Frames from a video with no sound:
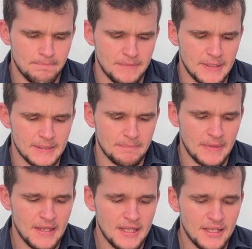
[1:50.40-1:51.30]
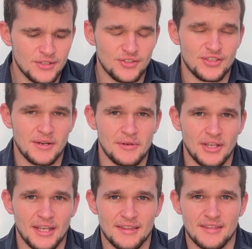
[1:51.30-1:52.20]
So today we're
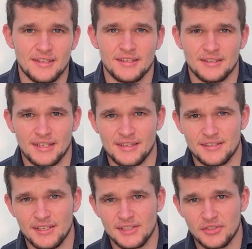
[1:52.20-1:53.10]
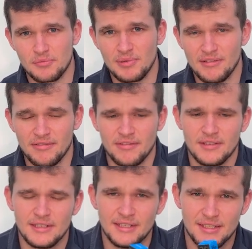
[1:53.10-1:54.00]
looking at the 600 puff.
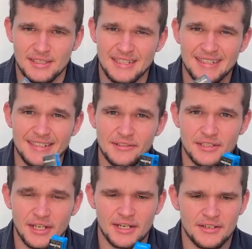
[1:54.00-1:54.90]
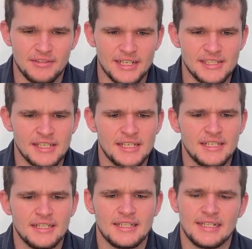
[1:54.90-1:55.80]
It's a little tiny device,
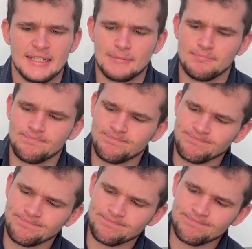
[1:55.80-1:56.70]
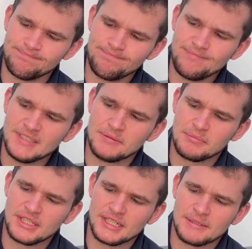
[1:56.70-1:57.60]

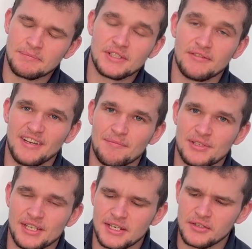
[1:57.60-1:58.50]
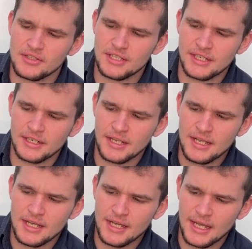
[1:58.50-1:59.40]
but yeah, it's a 5% nicotine.
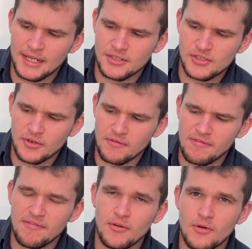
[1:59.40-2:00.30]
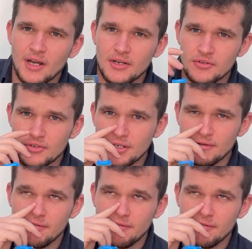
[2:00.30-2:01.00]
And it's got 400